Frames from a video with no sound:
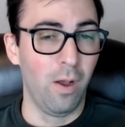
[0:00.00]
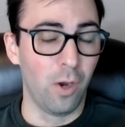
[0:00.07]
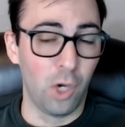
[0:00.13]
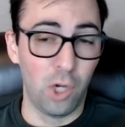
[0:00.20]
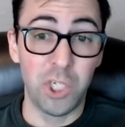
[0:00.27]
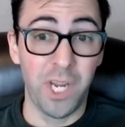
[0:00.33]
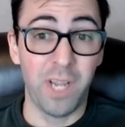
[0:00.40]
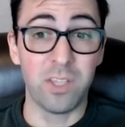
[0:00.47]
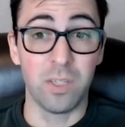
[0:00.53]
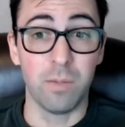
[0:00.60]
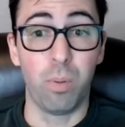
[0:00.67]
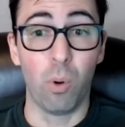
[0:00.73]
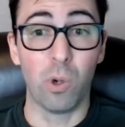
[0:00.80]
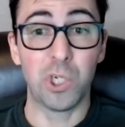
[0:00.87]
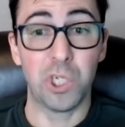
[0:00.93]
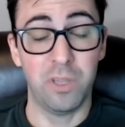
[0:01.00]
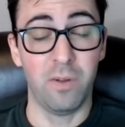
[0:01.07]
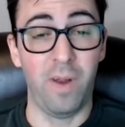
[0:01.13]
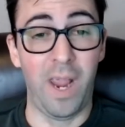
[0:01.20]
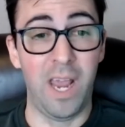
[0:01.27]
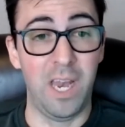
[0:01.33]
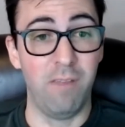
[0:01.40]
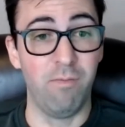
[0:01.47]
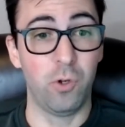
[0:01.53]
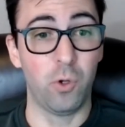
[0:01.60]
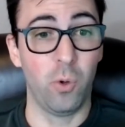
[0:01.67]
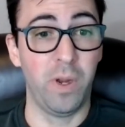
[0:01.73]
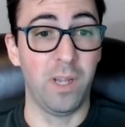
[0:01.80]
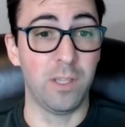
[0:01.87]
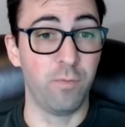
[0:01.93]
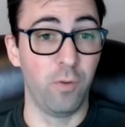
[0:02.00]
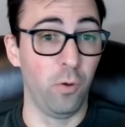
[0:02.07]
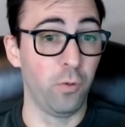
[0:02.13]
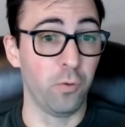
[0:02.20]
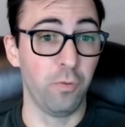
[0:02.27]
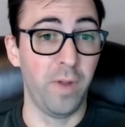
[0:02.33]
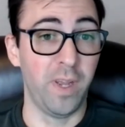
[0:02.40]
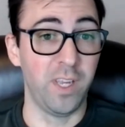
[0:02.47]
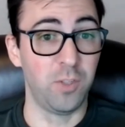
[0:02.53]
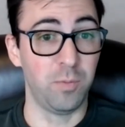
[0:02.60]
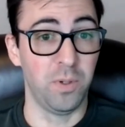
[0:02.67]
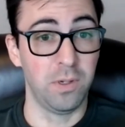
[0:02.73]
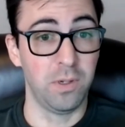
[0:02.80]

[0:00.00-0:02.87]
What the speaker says: Good chance a portion of their ad inventory gets filled through Facebook.